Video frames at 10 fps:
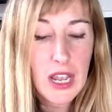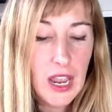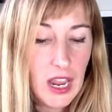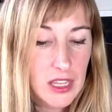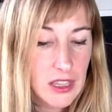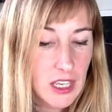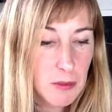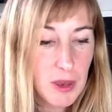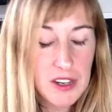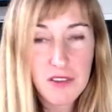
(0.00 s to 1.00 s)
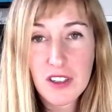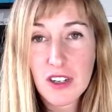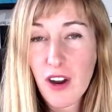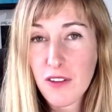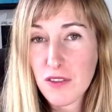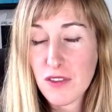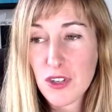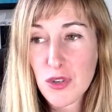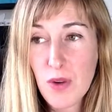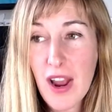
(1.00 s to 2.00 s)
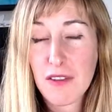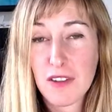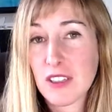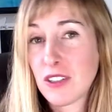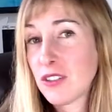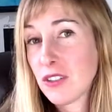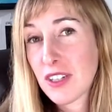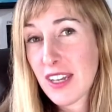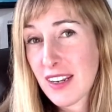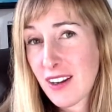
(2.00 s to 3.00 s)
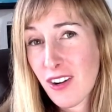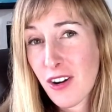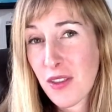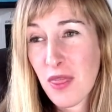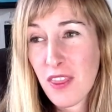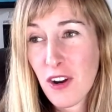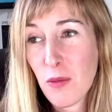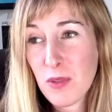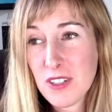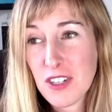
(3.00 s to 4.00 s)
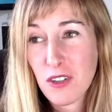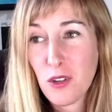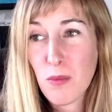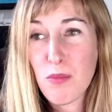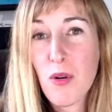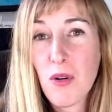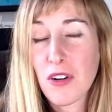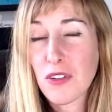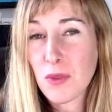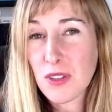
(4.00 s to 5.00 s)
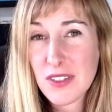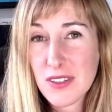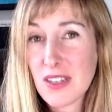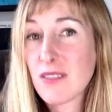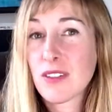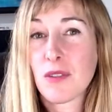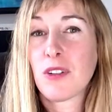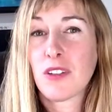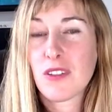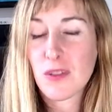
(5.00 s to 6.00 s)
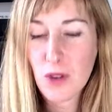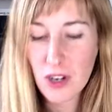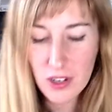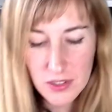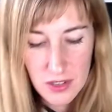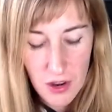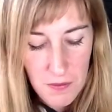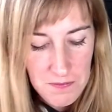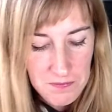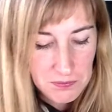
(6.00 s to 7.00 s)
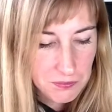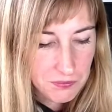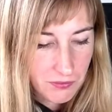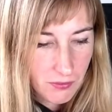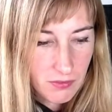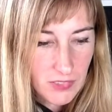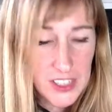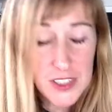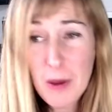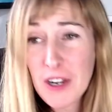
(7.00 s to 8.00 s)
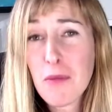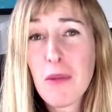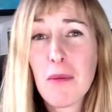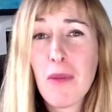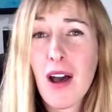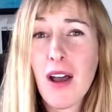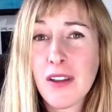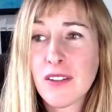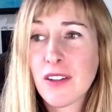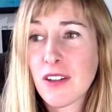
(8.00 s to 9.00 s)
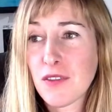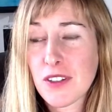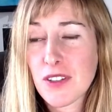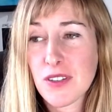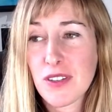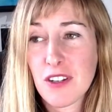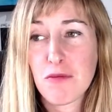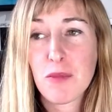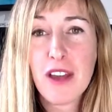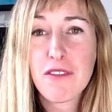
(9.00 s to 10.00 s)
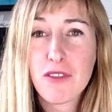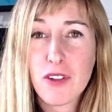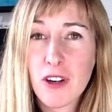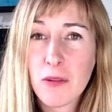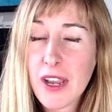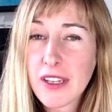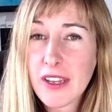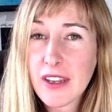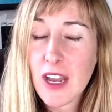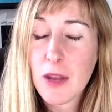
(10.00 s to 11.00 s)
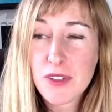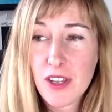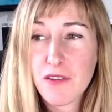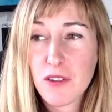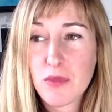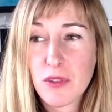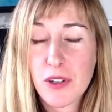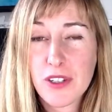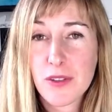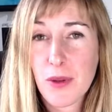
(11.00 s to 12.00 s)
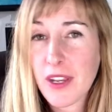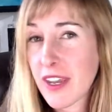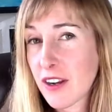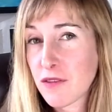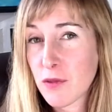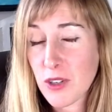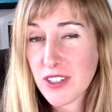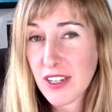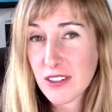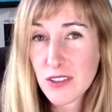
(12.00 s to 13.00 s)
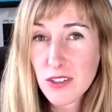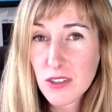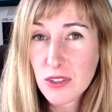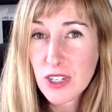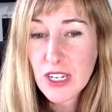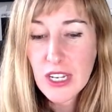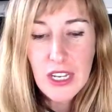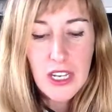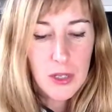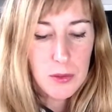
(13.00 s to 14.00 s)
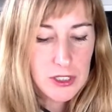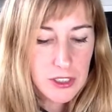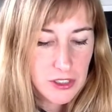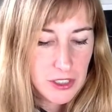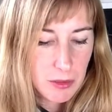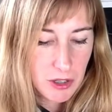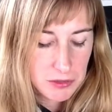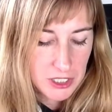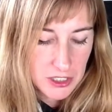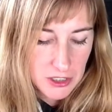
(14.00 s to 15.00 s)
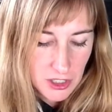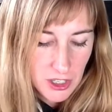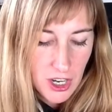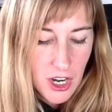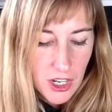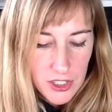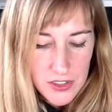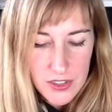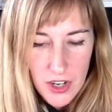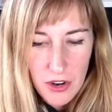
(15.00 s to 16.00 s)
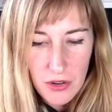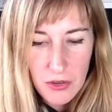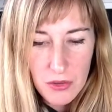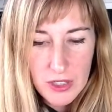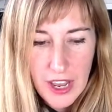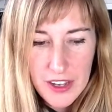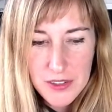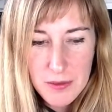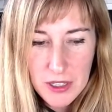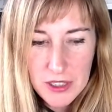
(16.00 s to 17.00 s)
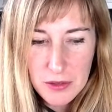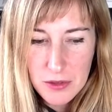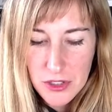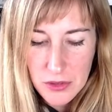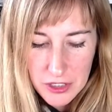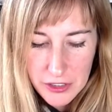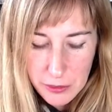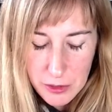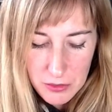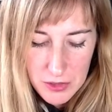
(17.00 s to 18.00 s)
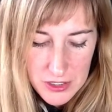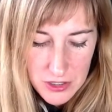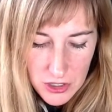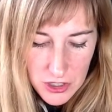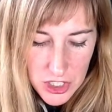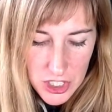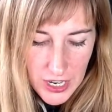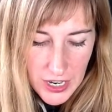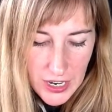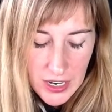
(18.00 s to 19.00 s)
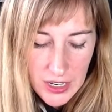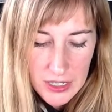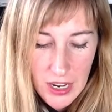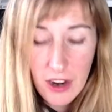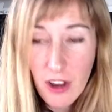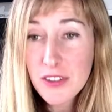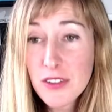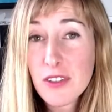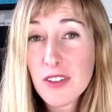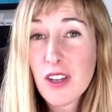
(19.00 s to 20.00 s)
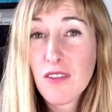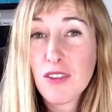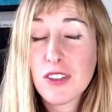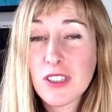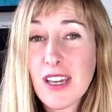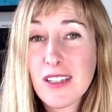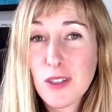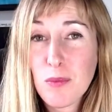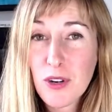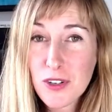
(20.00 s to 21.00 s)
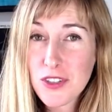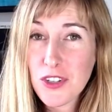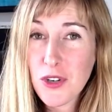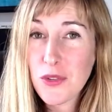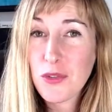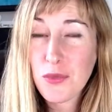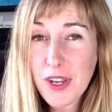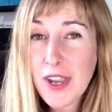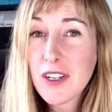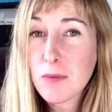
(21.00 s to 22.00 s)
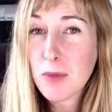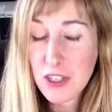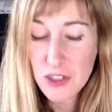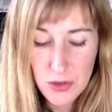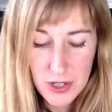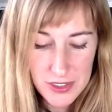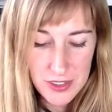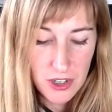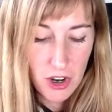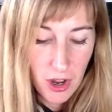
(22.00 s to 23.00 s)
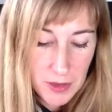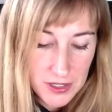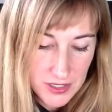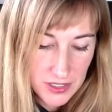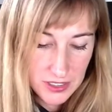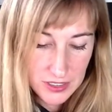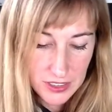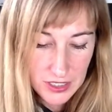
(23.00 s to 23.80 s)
And they benefit off of the traffic that they're getting on their particular board where they save someone else's work. So it's been on my mind if it's a safe platform. I'm self-employed, so I can't afford to get sued. It would literally put me under. So last month I was doing a little bit of research and I also discovered that the person who created Pinterest commented